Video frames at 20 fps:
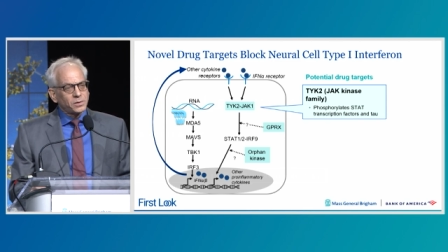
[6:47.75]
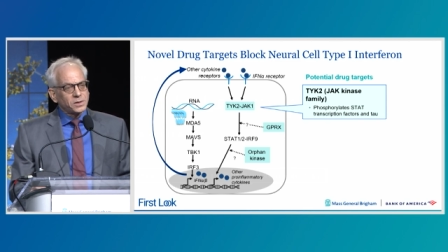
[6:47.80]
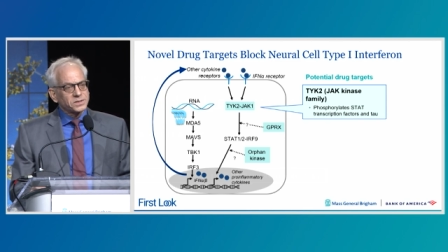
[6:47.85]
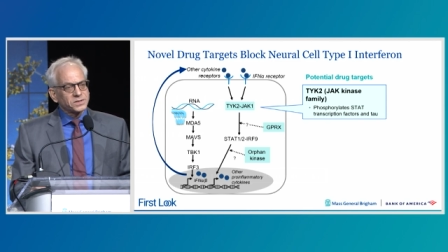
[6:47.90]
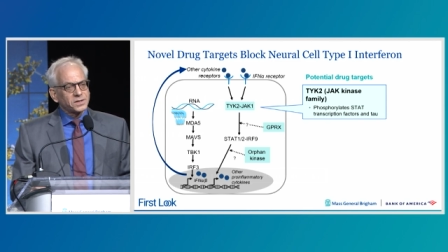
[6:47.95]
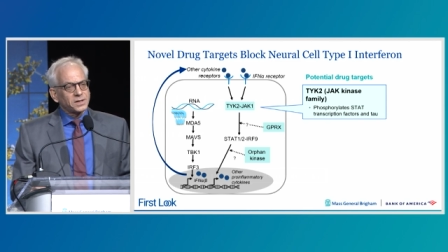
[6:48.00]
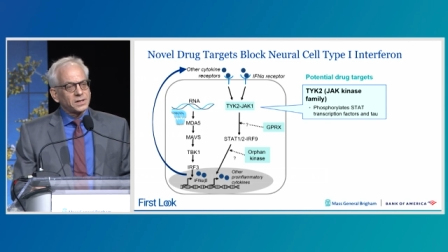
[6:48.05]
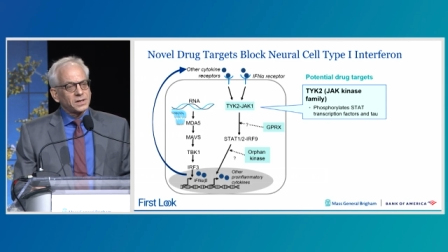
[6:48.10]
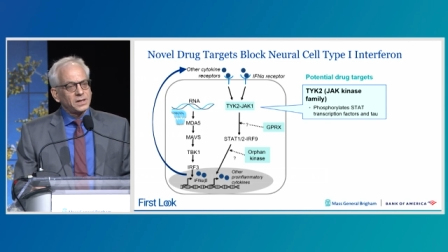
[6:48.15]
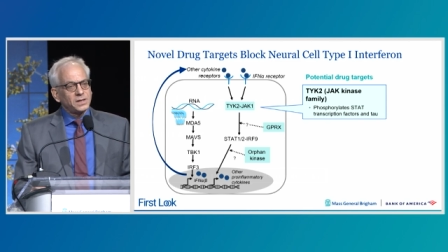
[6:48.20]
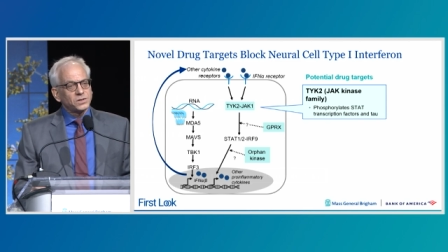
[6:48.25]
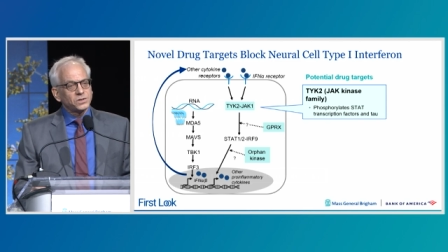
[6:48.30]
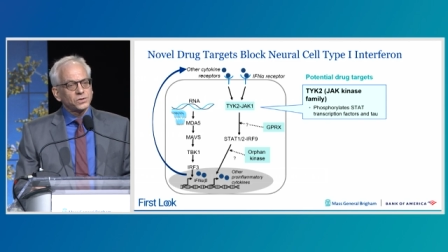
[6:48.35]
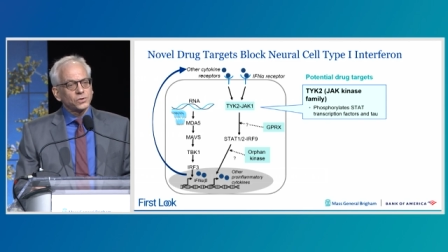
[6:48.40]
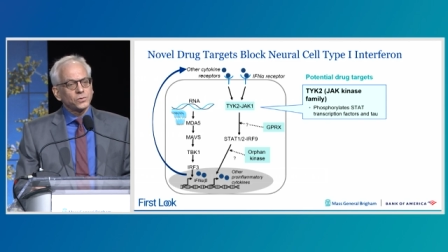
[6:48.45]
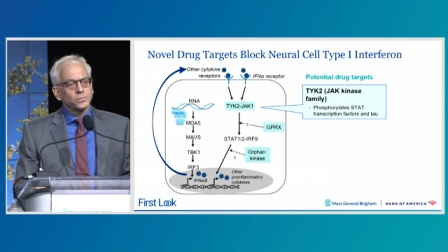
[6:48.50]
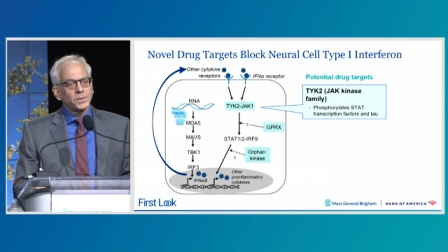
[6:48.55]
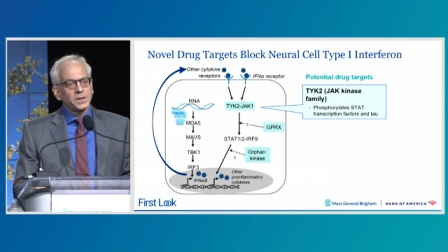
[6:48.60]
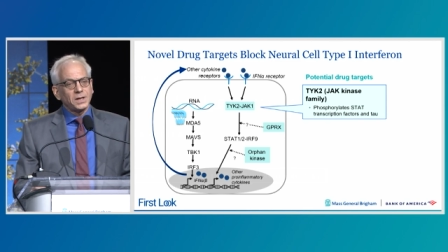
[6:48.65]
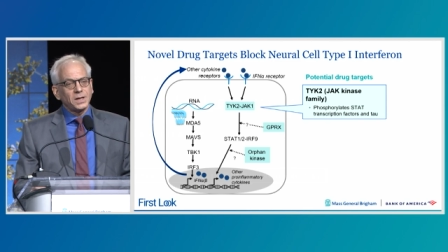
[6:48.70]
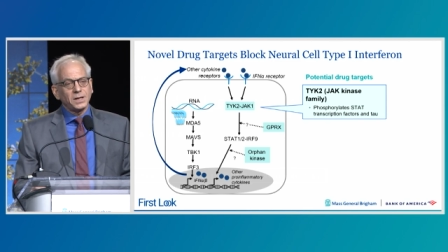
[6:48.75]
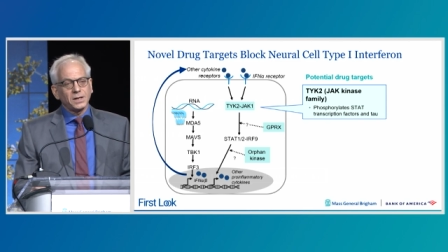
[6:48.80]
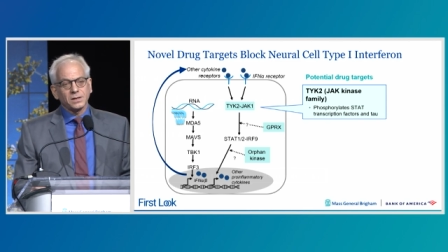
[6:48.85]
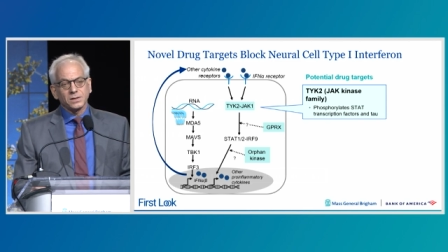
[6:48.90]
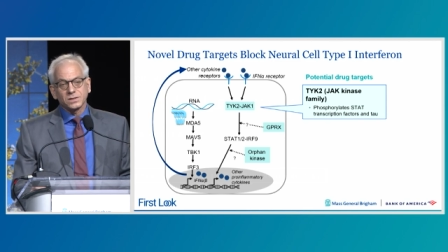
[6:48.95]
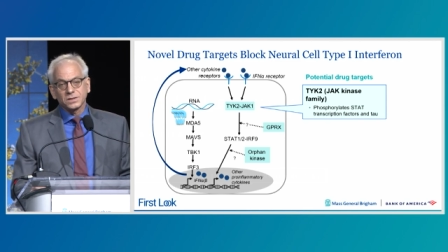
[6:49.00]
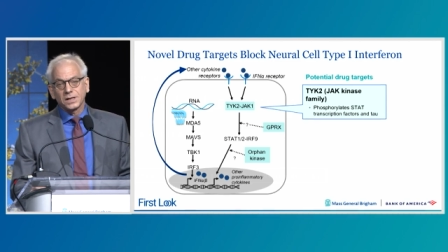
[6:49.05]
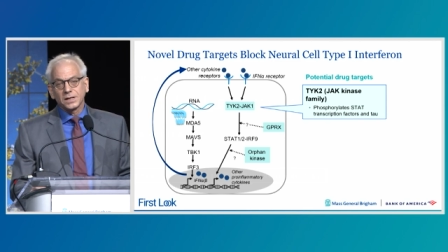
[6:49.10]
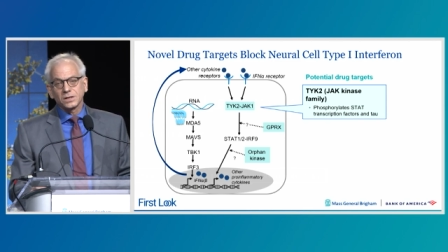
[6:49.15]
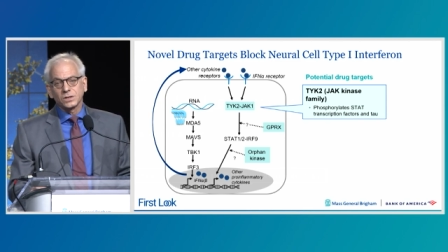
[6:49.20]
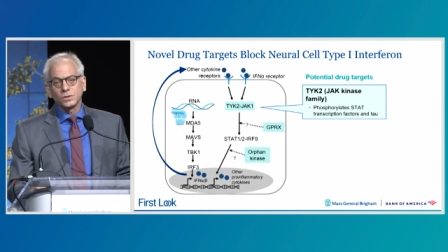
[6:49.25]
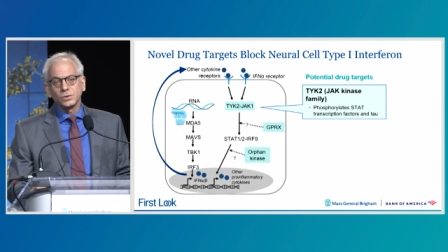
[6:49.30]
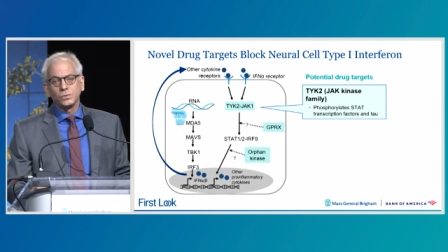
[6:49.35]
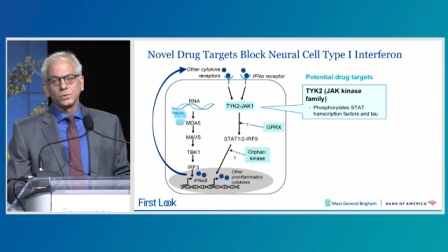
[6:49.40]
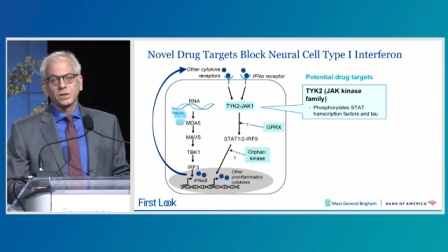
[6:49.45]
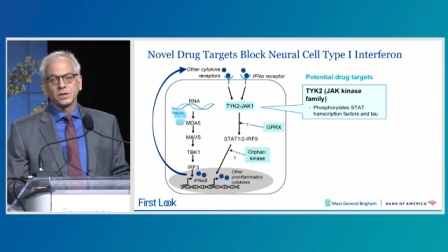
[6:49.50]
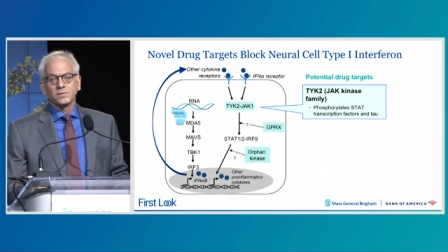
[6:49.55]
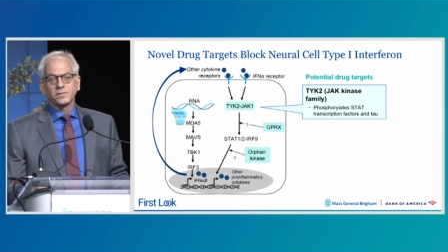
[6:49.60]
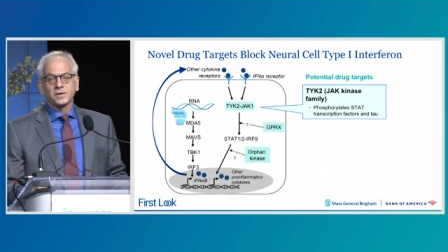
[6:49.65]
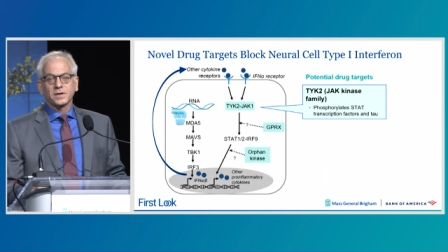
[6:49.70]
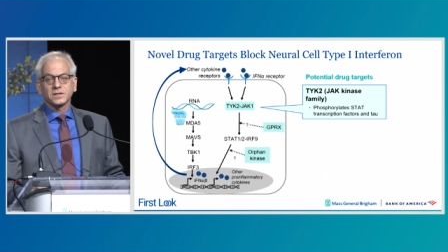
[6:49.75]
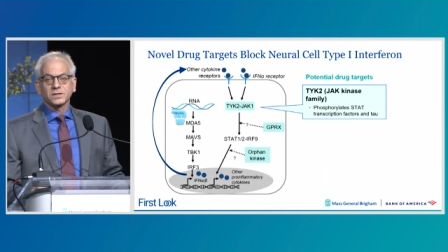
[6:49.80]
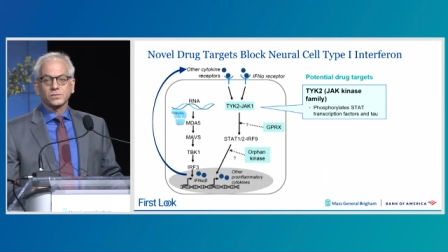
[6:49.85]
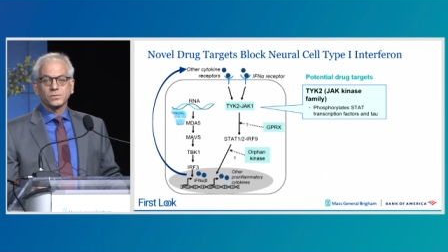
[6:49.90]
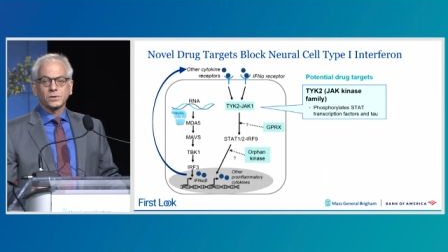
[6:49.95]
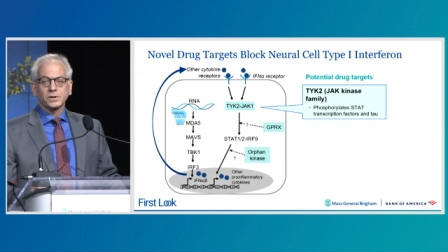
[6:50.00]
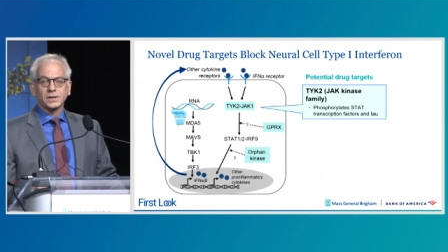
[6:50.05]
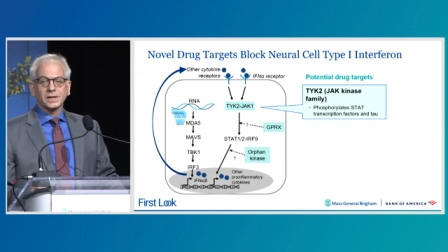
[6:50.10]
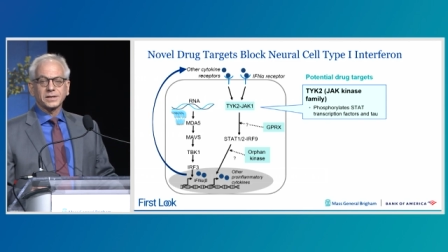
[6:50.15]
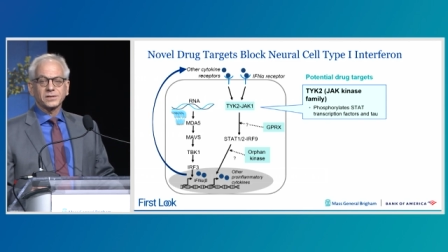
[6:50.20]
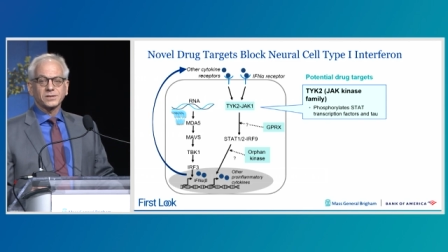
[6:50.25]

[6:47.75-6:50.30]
I was at a Keystone meeting, and TYK2 can phosphorylate